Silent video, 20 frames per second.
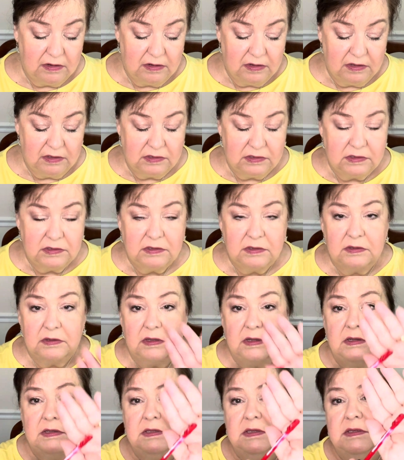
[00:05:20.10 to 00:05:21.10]
it's,
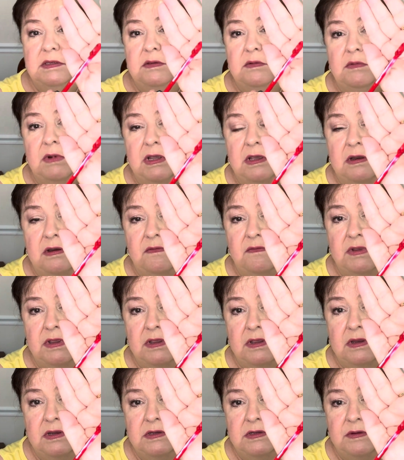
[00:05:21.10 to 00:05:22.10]
it's just the red of
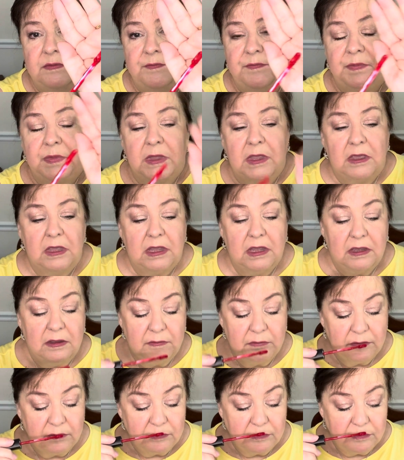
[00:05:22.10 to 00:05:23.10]
it. It,
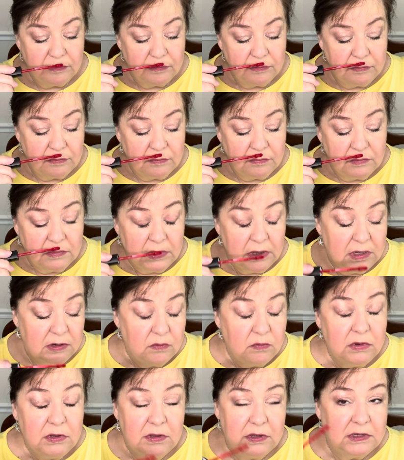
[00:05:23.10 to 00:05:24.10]
it
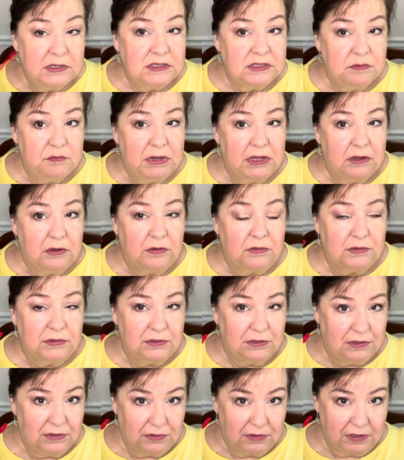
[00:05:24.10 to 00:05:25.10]
really smells
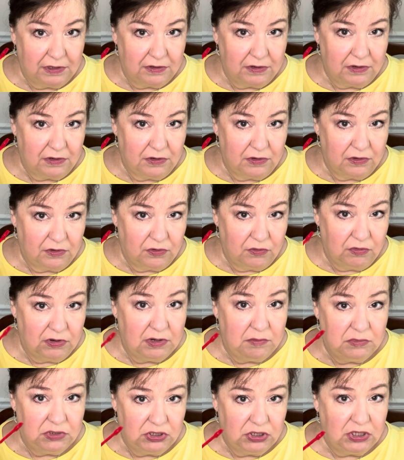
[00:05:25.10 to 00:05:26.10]
like
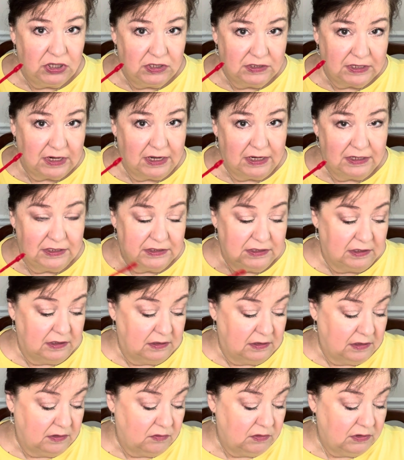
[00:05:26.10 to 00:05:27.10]
cream cheese icing.
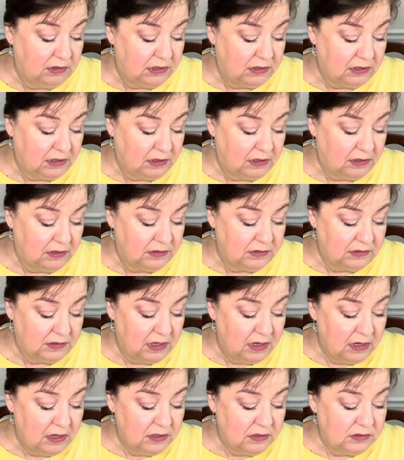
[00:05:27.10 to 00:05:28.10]
It really does.
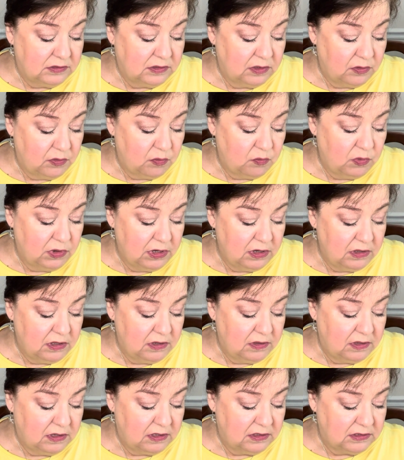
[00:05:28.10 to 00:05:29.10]
So one of the
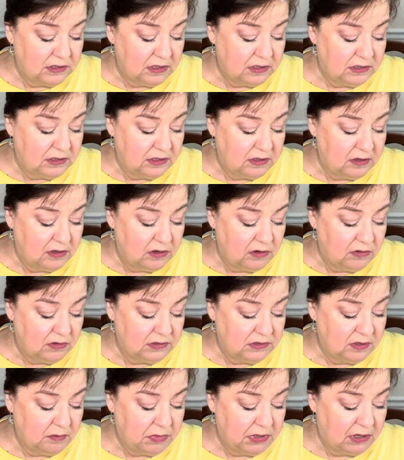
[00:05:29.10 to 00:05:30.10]
things I did
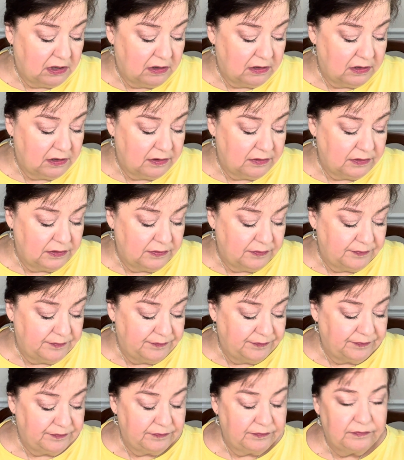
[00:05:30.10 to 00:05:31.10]
notice about it,
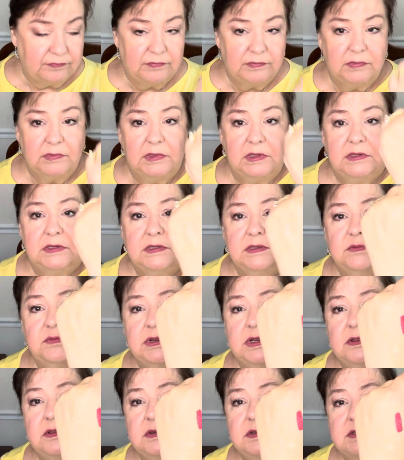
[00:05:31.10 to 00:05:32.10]
this is what
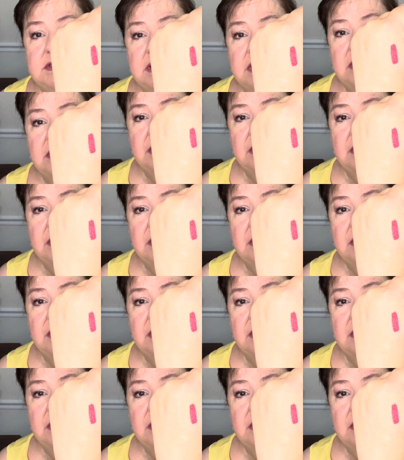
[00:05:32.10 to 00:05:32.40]
it looks like